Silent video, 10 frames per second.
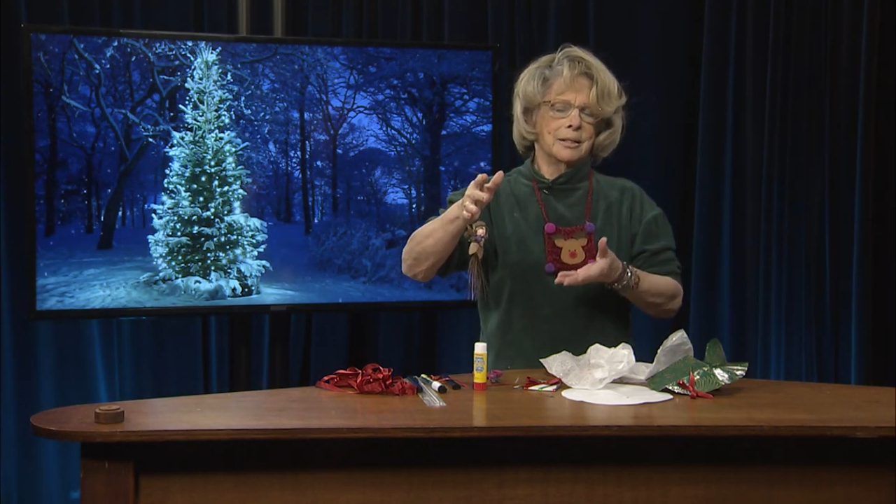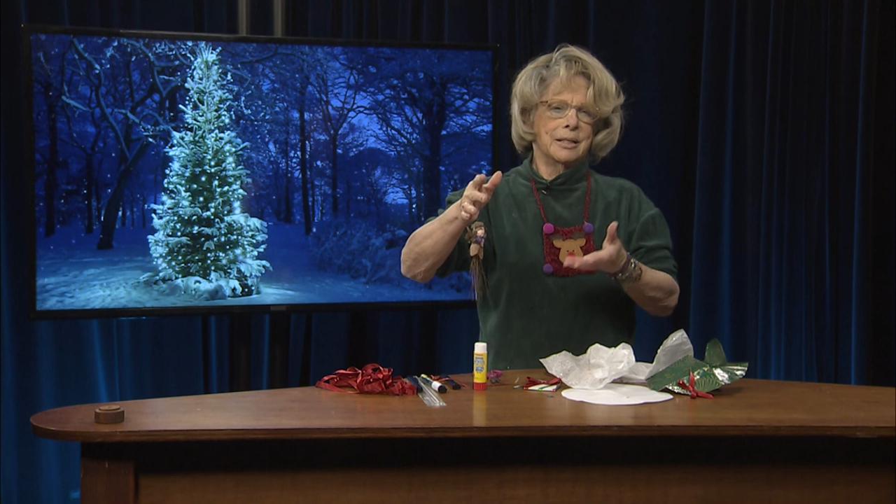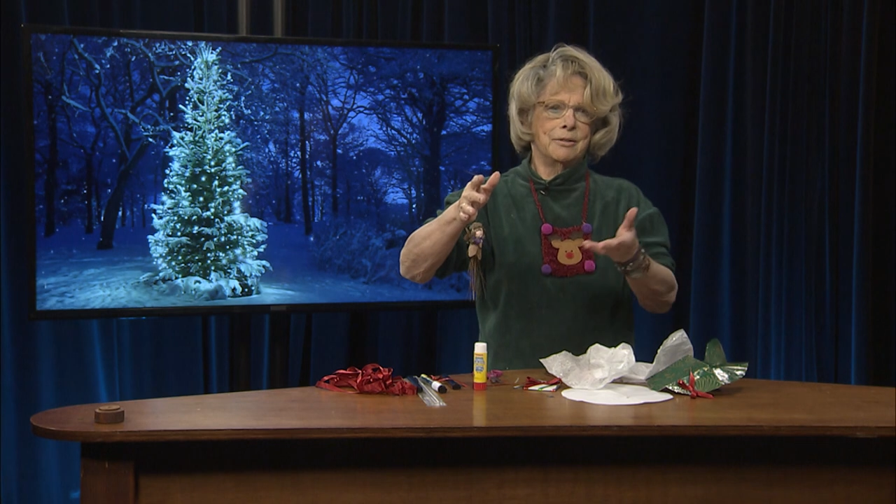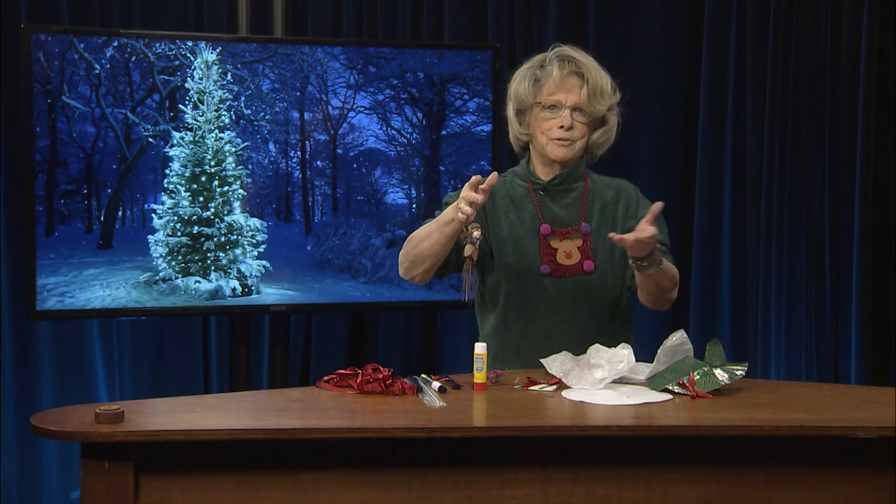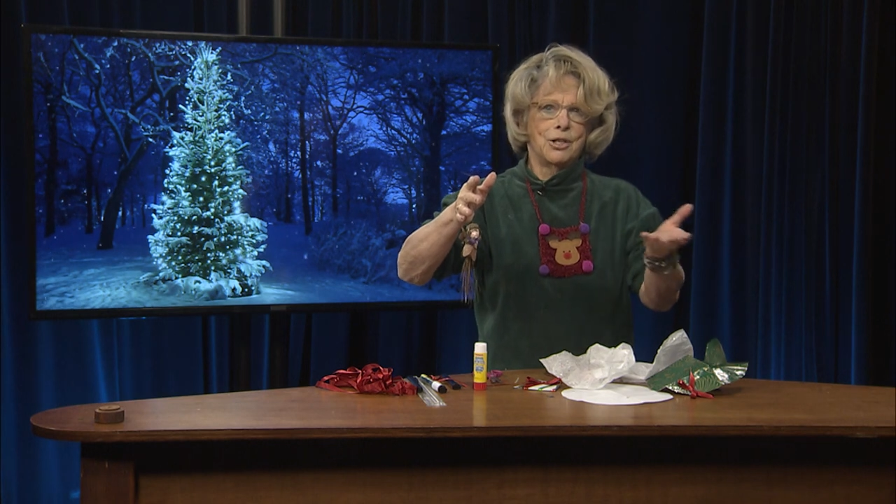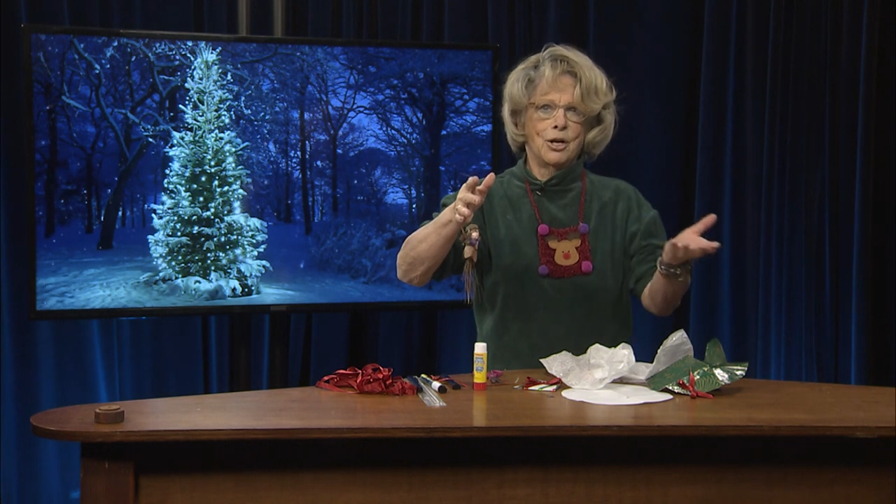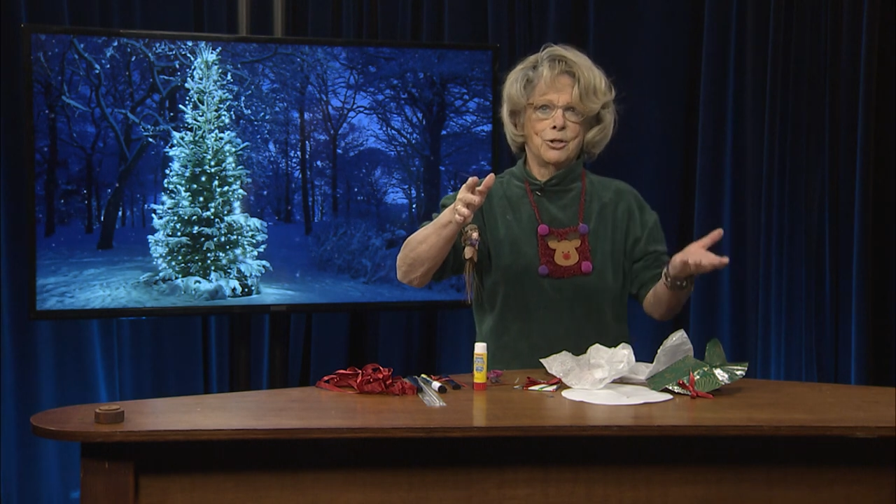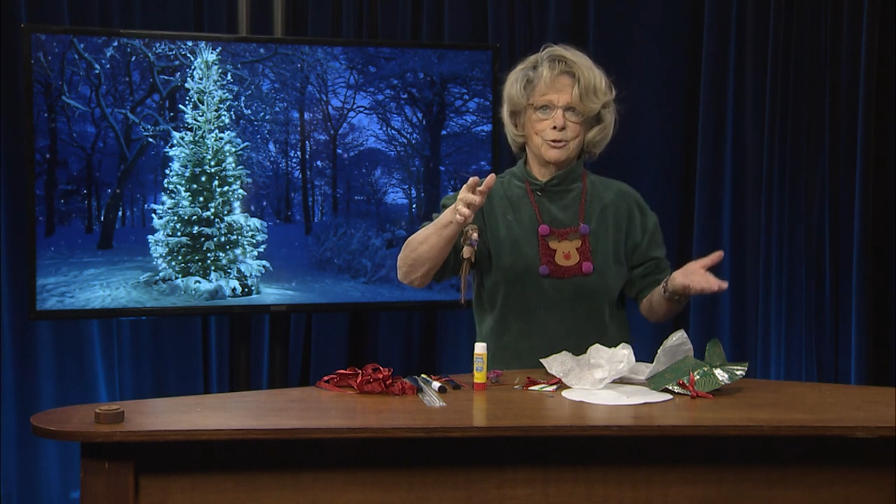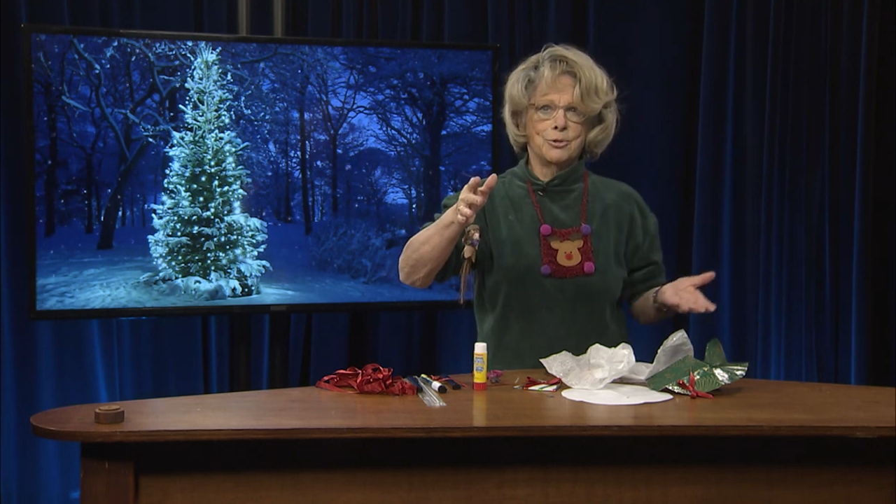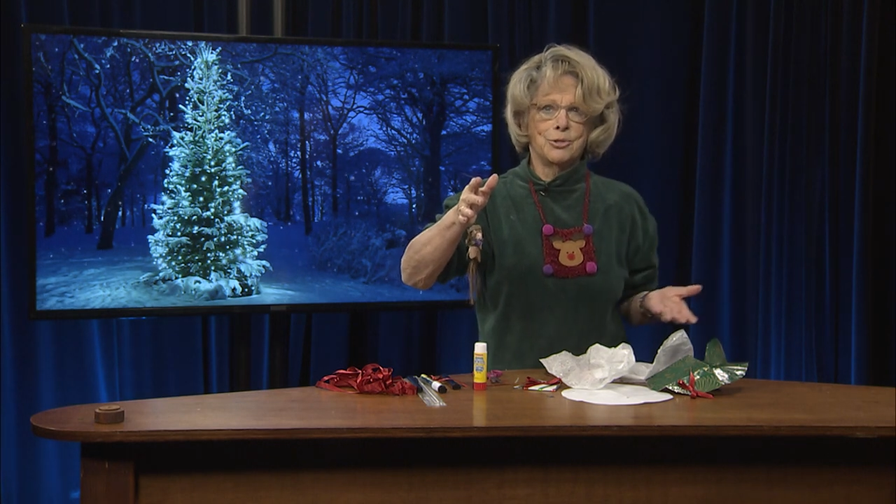give to
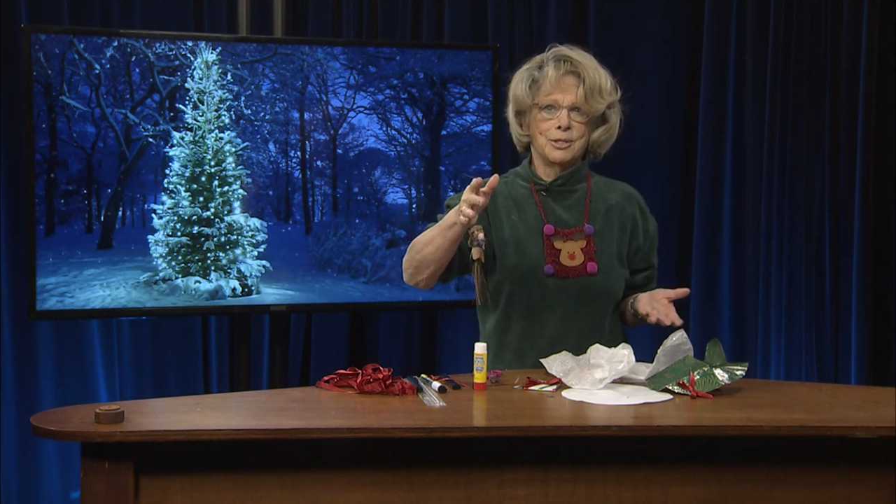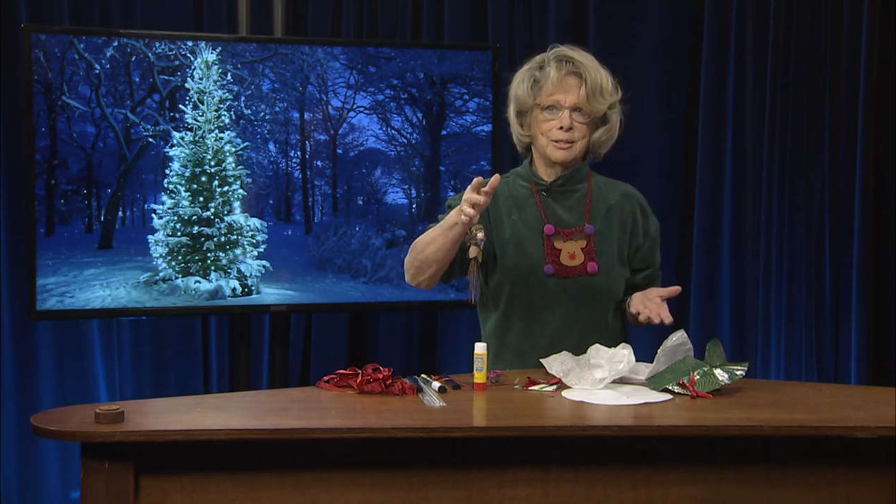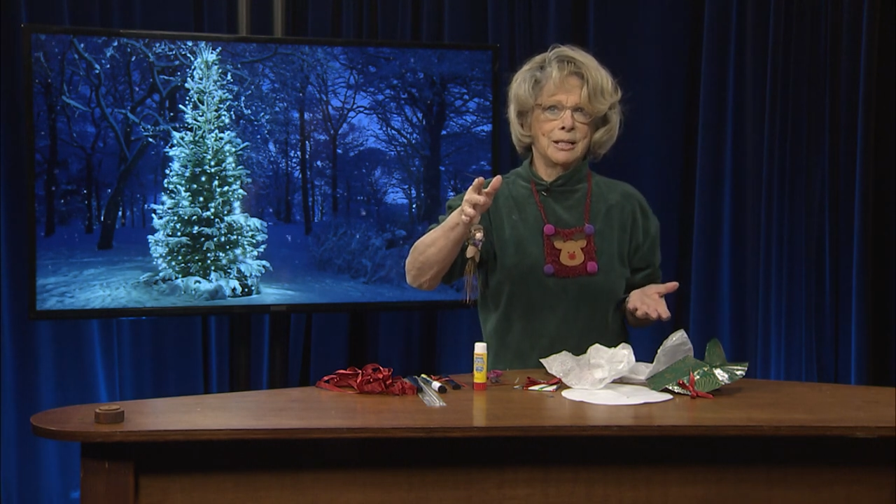others, and